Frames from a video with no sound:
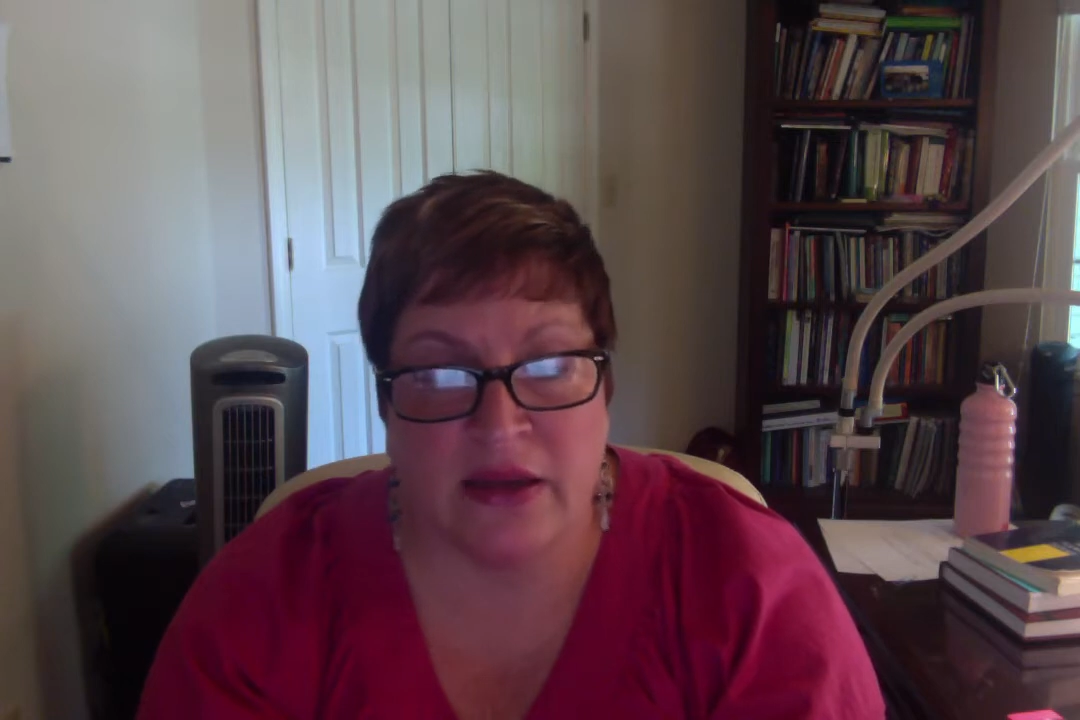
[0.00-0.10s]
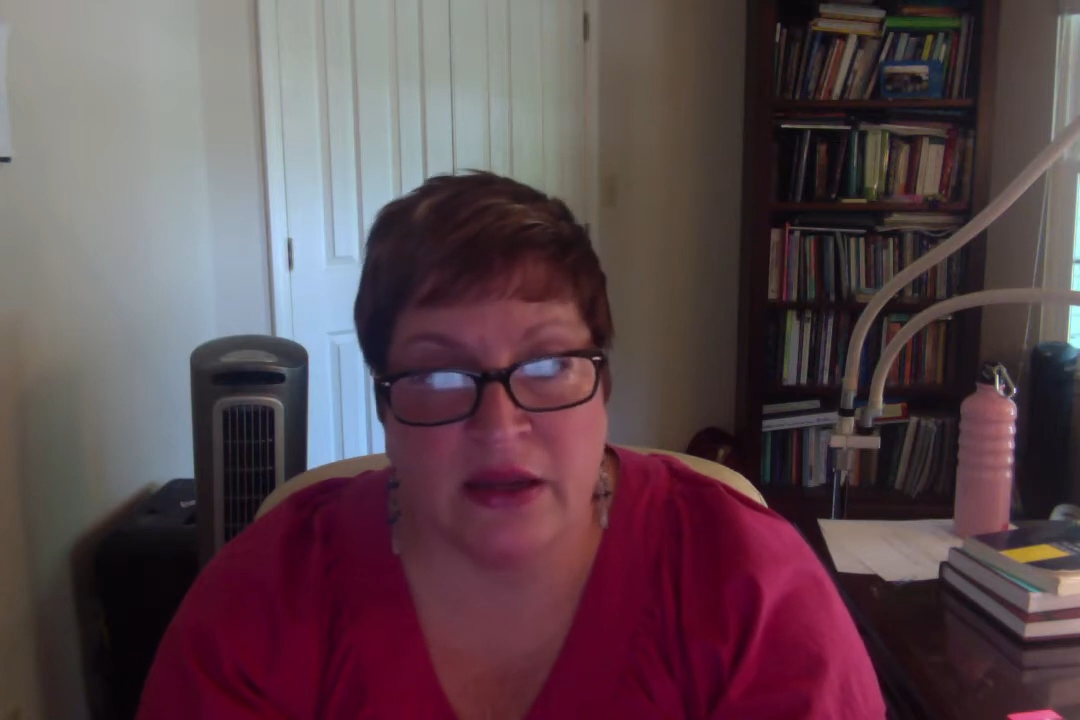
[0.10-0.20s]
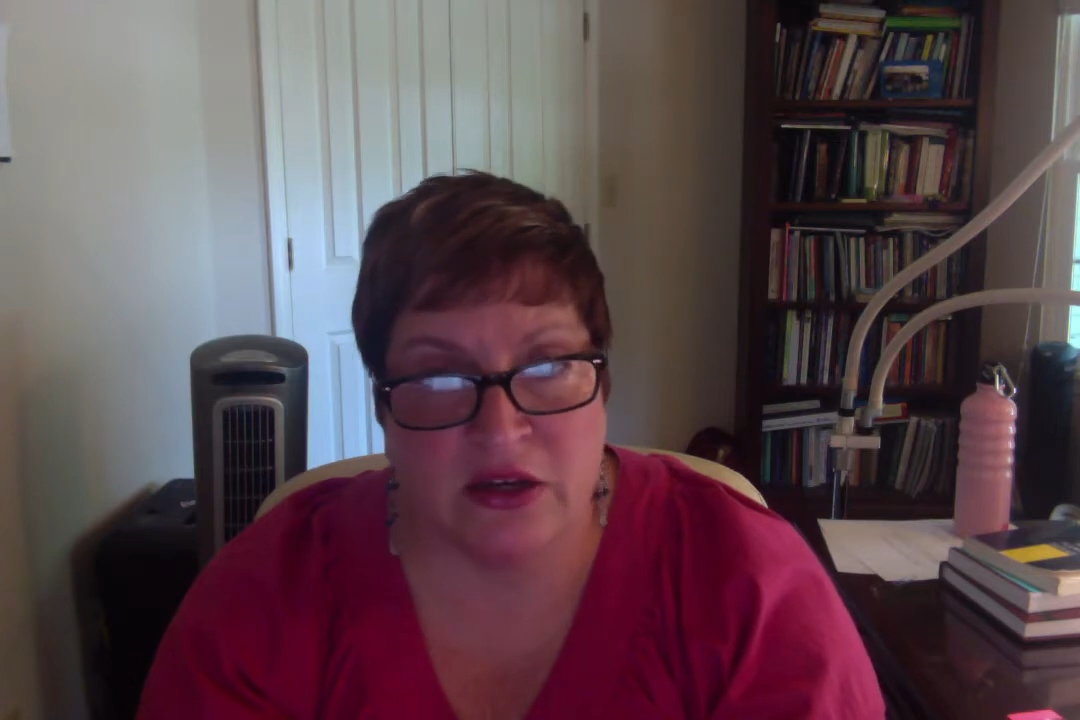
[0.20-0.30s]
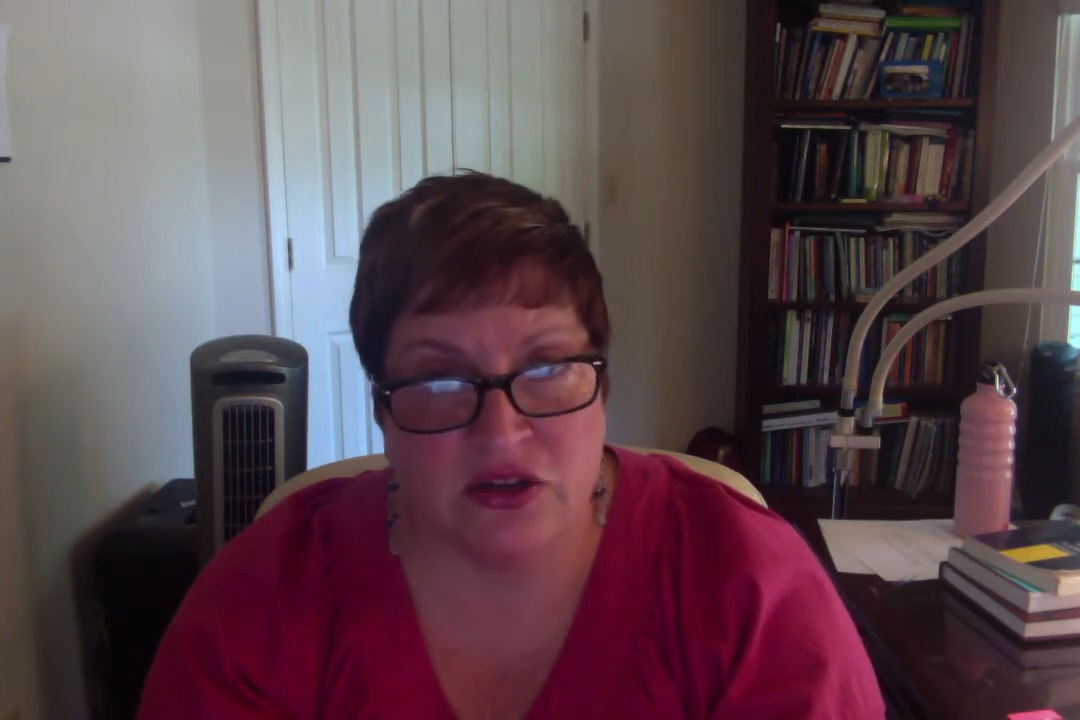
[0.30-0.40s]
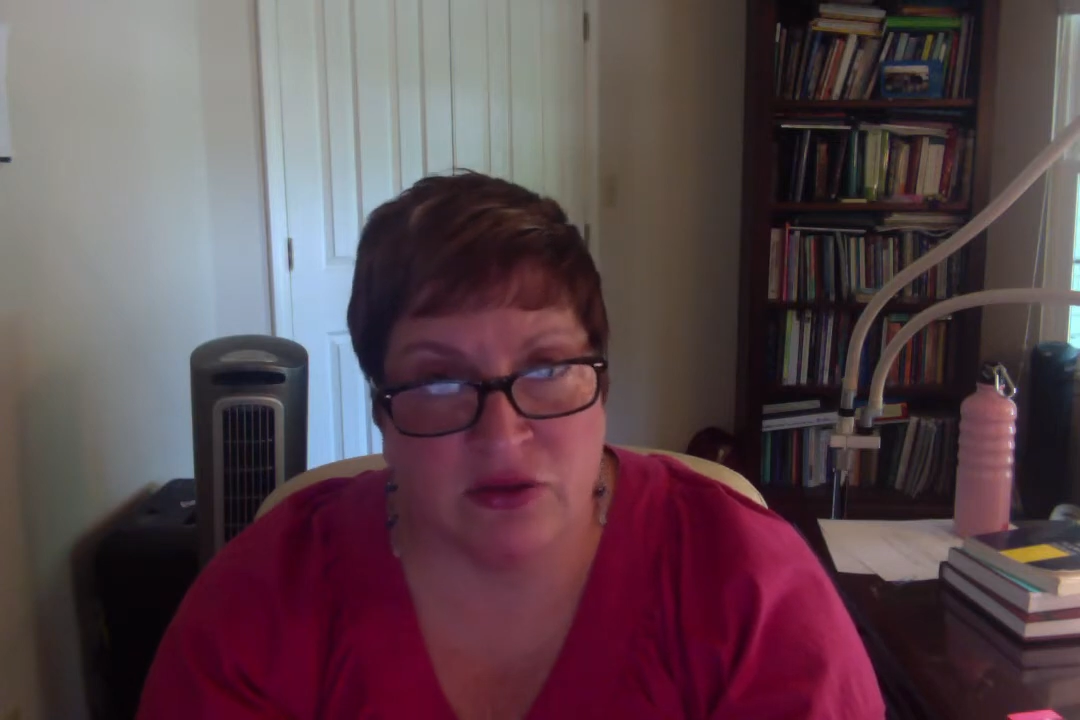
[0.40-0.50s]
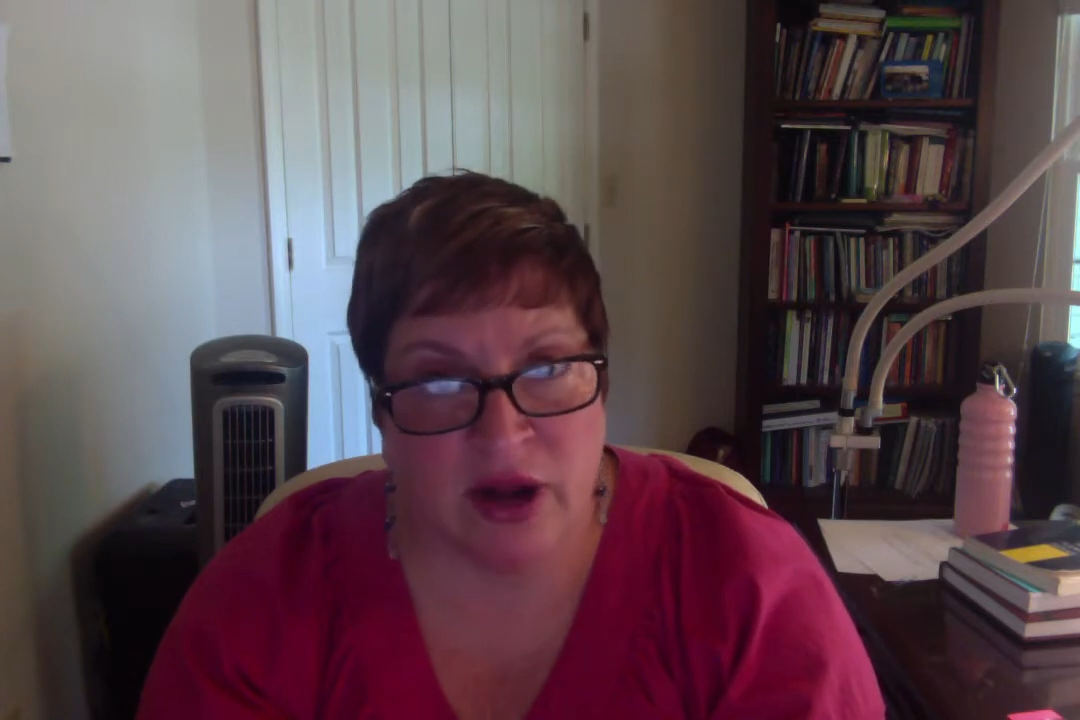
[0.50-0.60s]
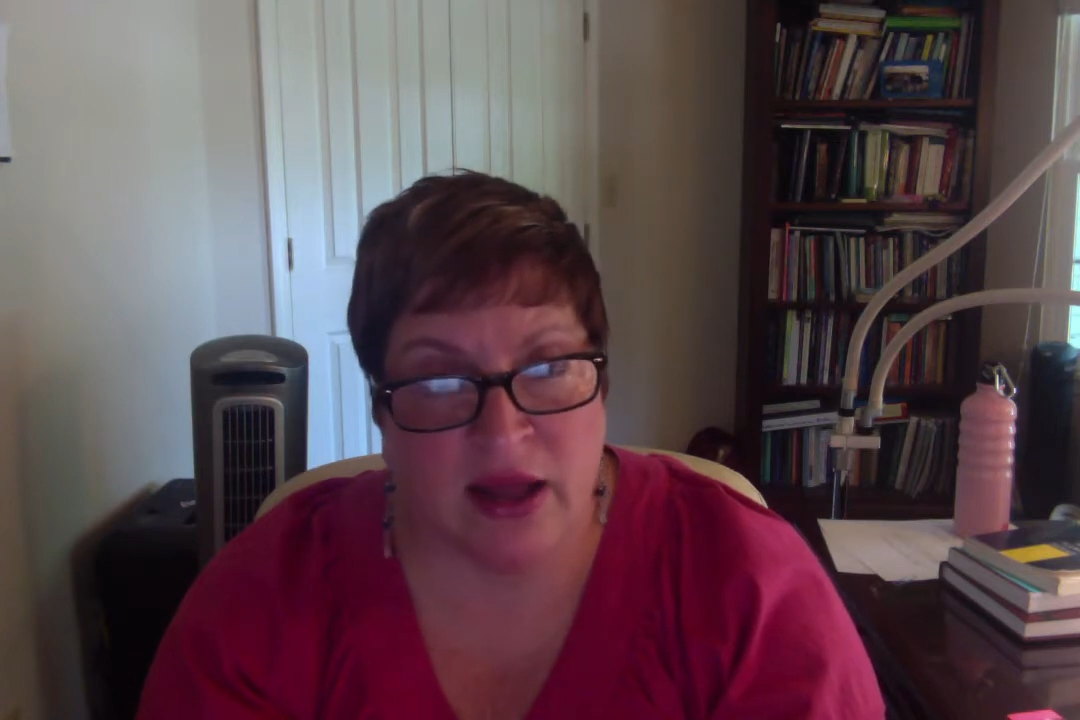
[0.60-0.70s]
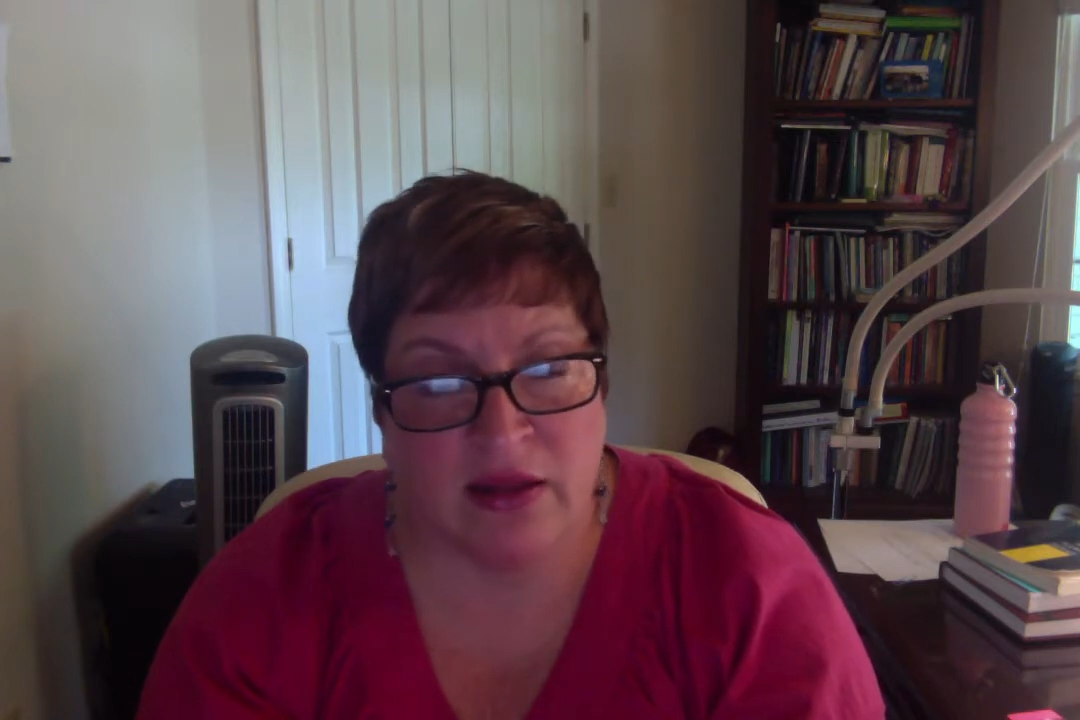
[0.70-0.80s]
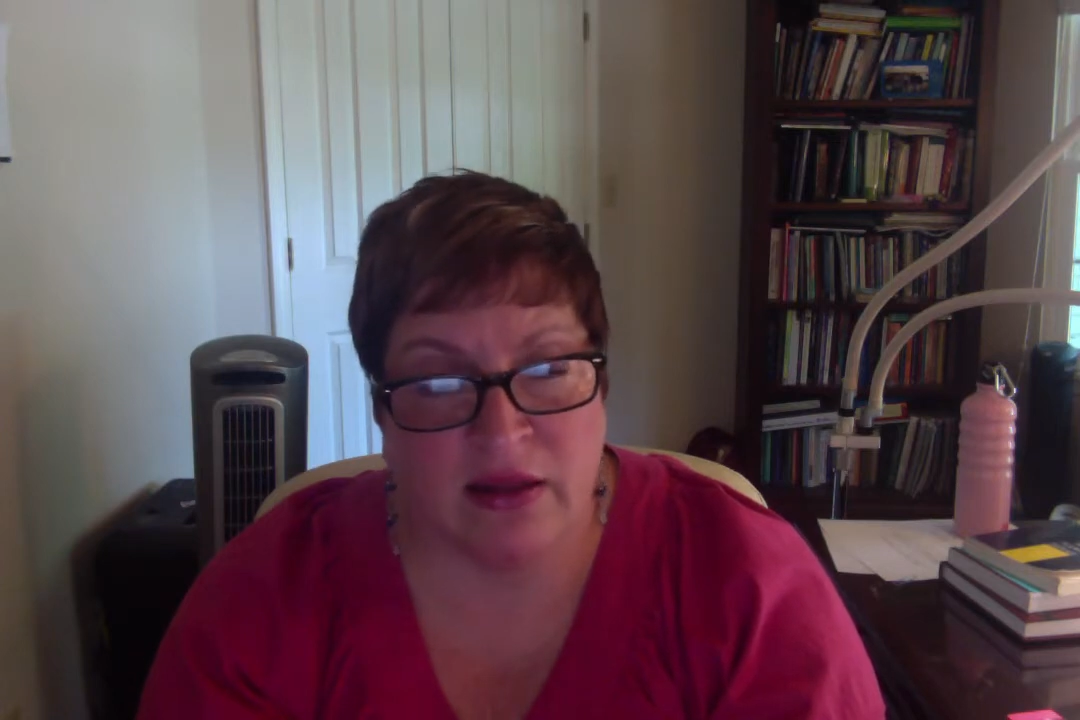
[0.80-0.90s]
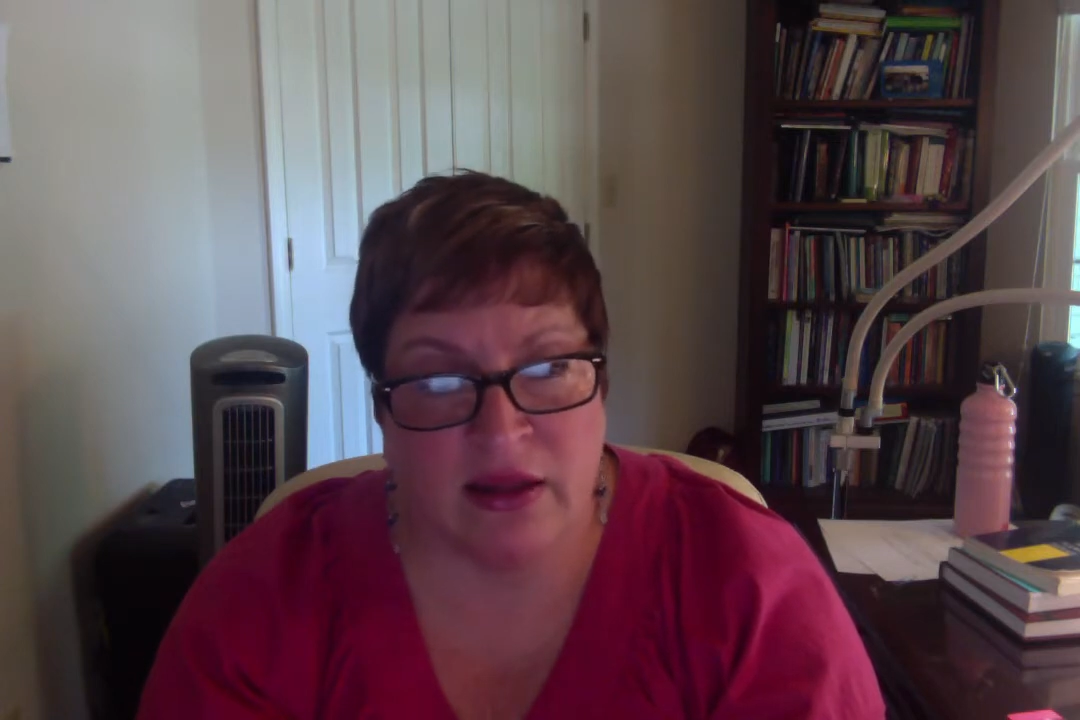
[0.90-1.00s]

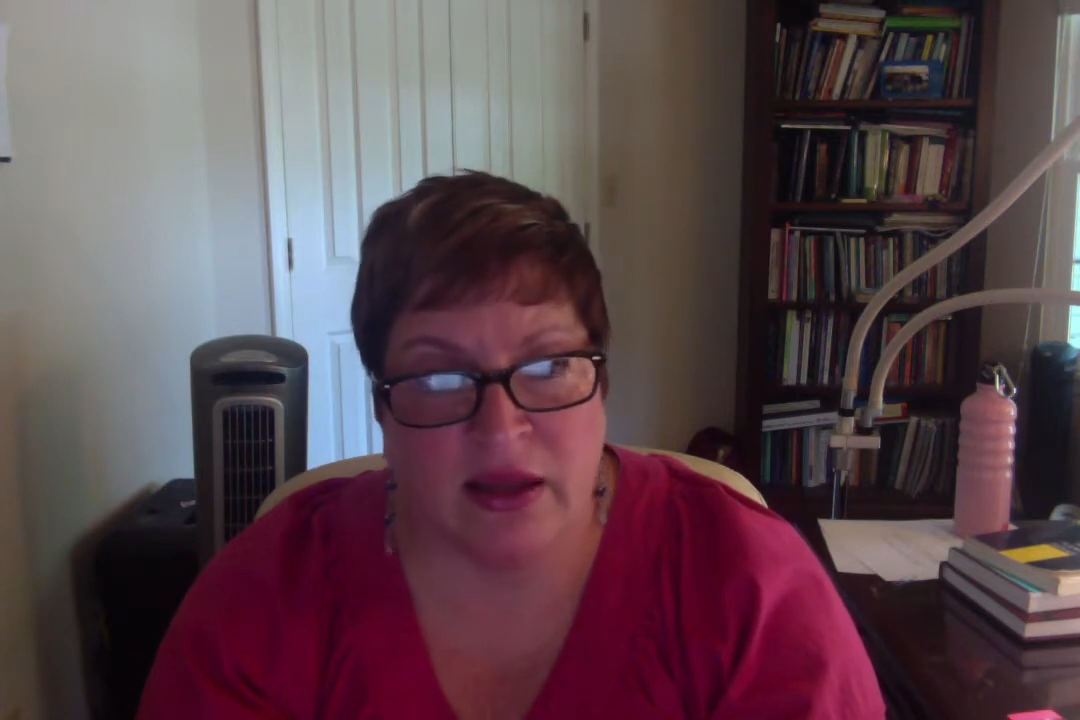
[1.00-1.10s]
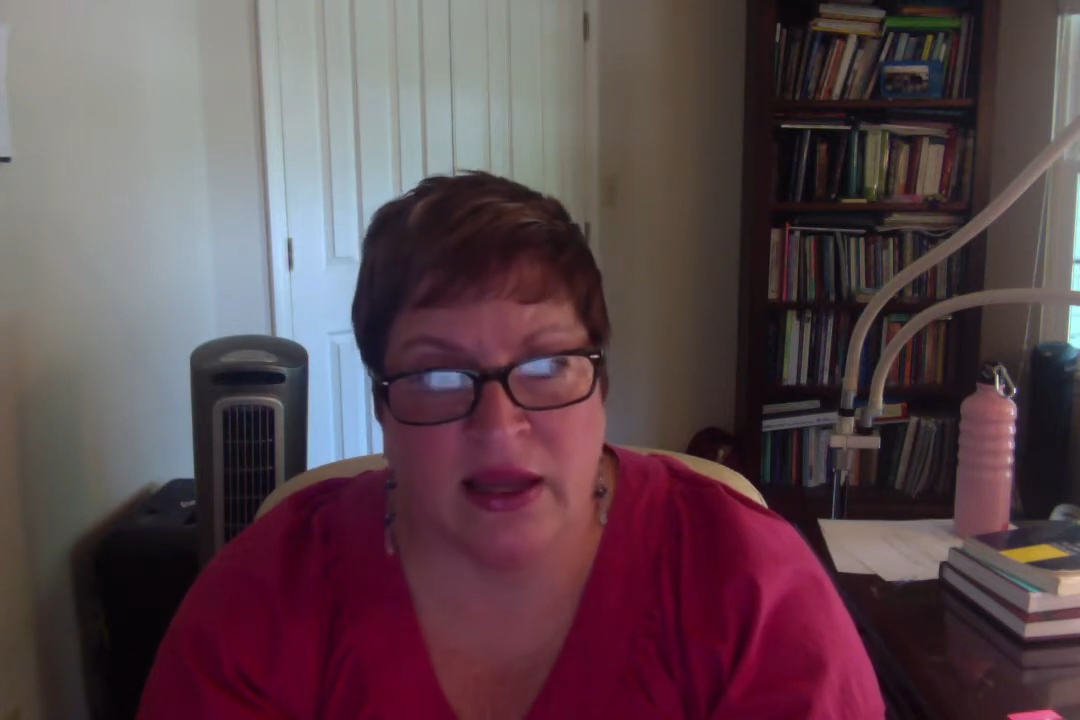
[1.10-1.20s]
indirectly,